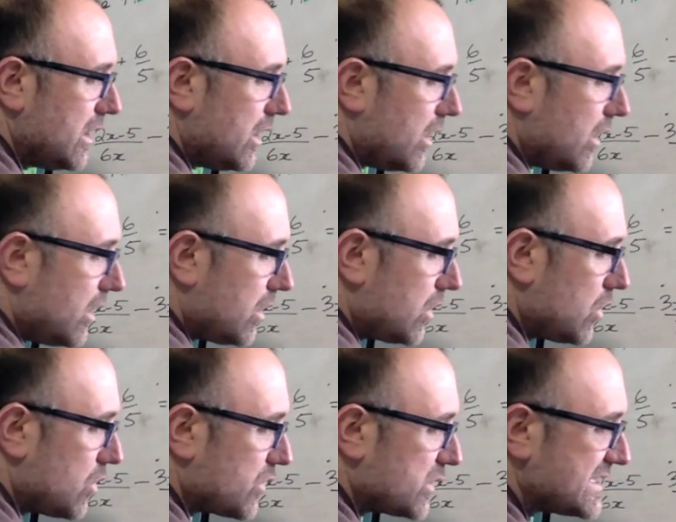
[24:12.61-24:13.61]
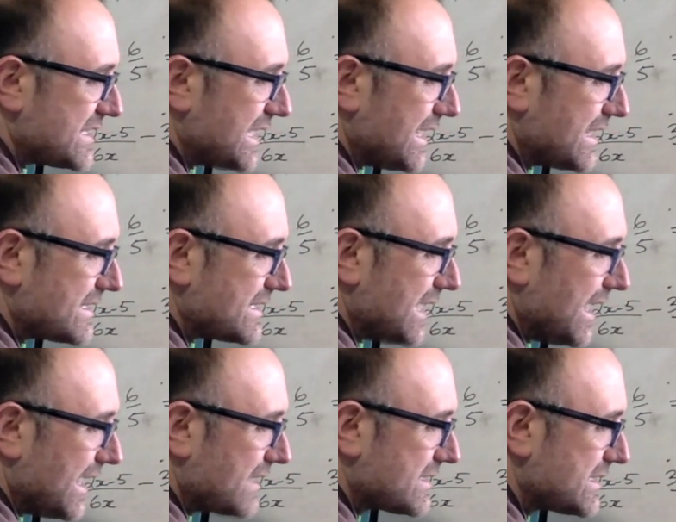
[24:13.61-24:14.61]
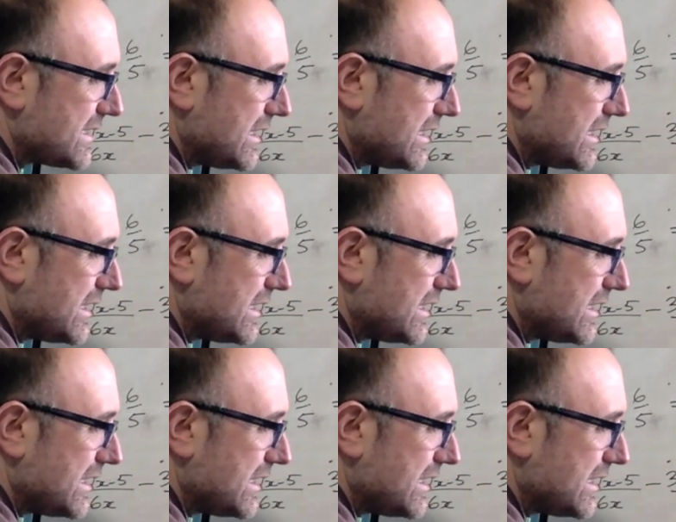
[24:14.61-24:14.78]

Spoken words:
all over 6x.